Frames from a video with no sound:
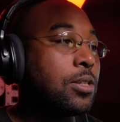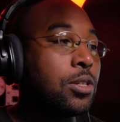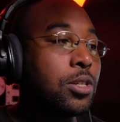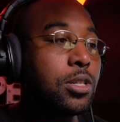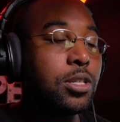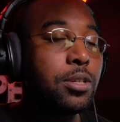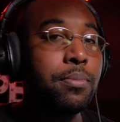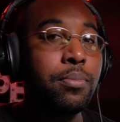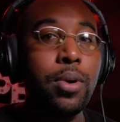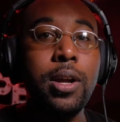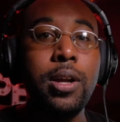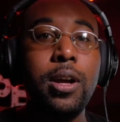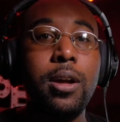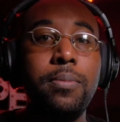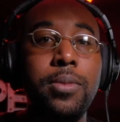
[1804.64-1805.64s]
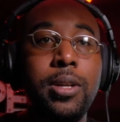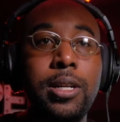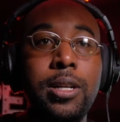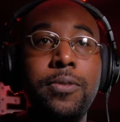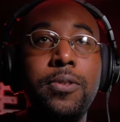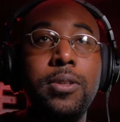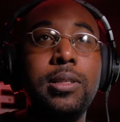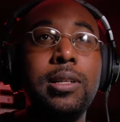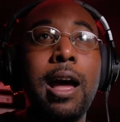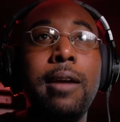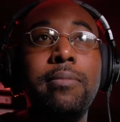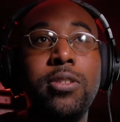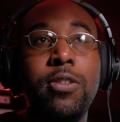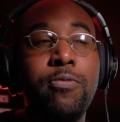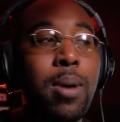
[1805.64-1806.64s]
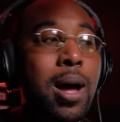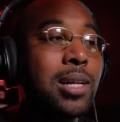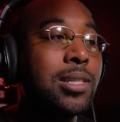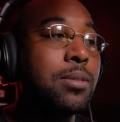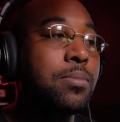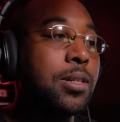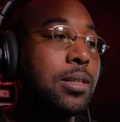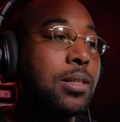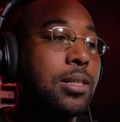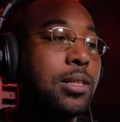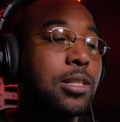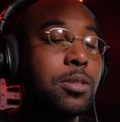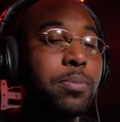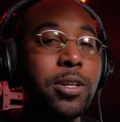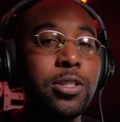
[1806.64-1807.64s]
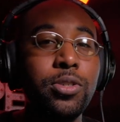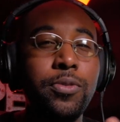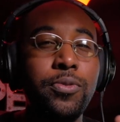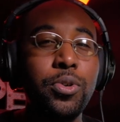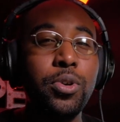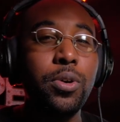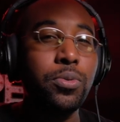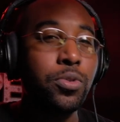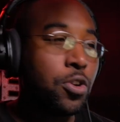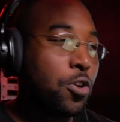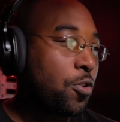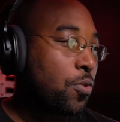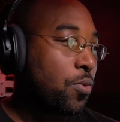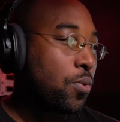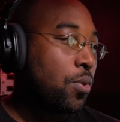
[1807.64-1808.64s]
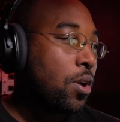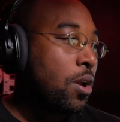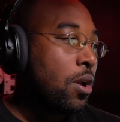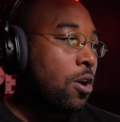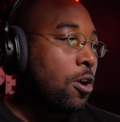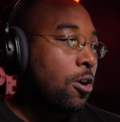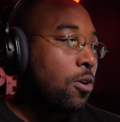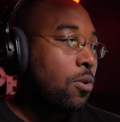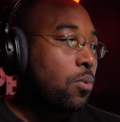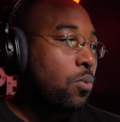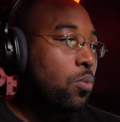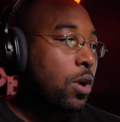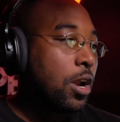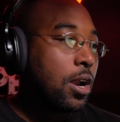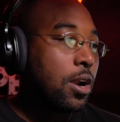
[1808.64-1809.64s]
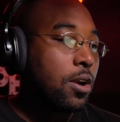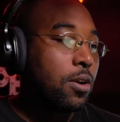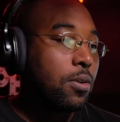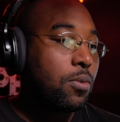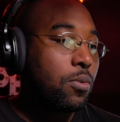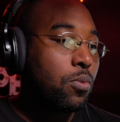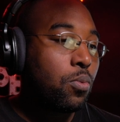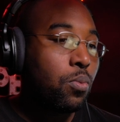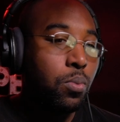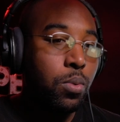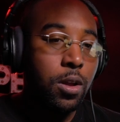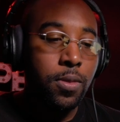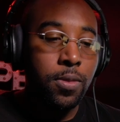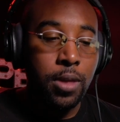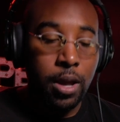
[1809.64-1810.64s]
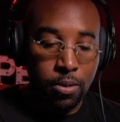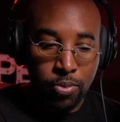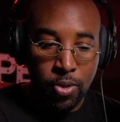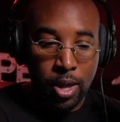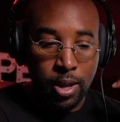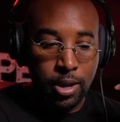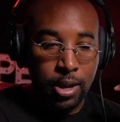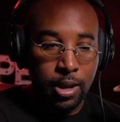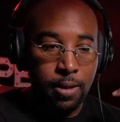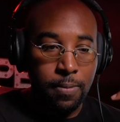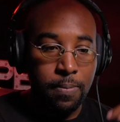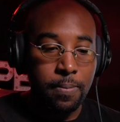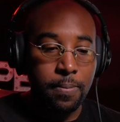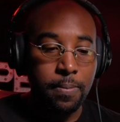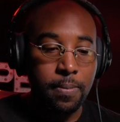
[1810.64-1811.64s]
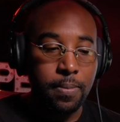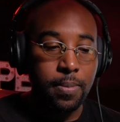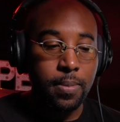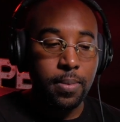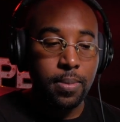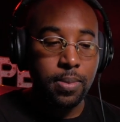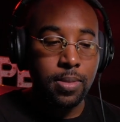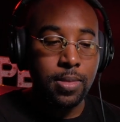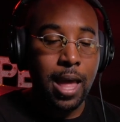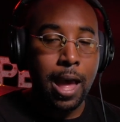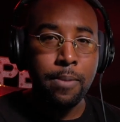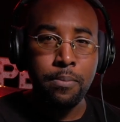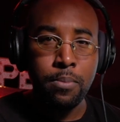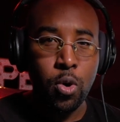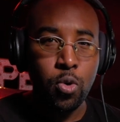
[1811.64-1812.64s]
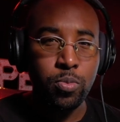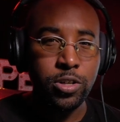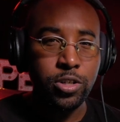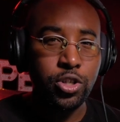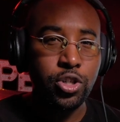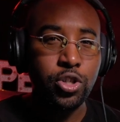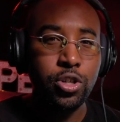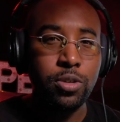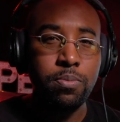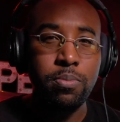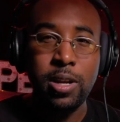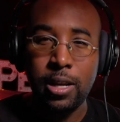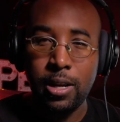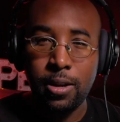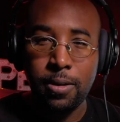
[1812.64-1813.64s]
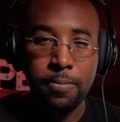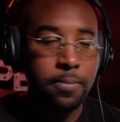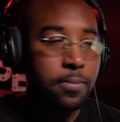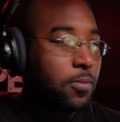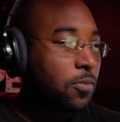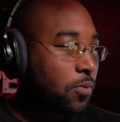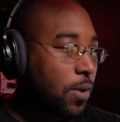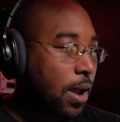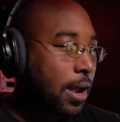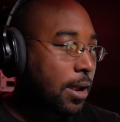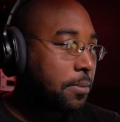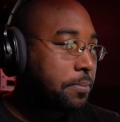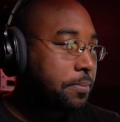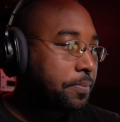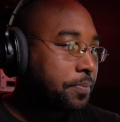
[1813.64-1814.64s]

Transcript: good to bring up the different types of possibilities, especially if you don't know where, what they're thinking that moment should be, right?